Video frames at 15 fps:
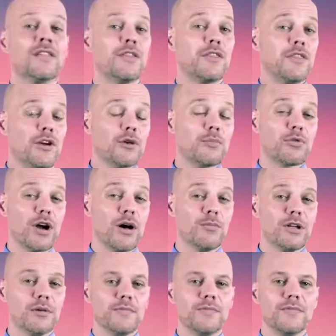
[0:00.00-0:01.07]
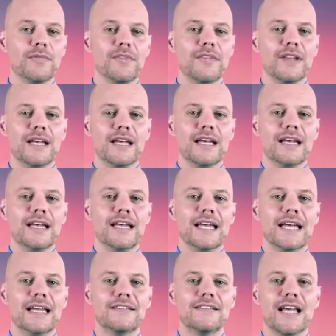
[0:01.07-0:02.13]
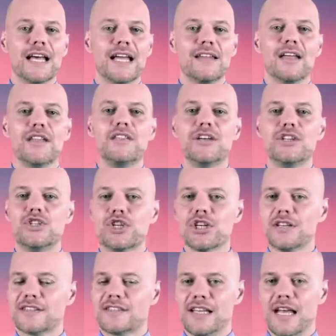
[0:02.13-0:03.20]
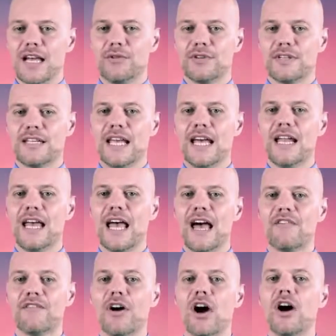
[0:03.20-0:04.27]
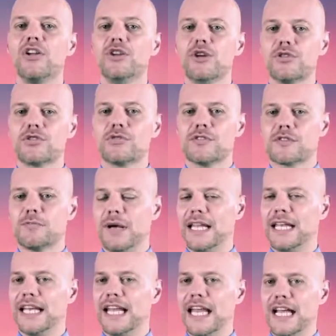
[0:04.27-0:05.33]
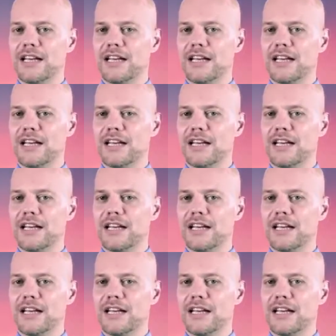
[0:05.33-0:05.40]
The third problem is that the j sound can have unusual spelling in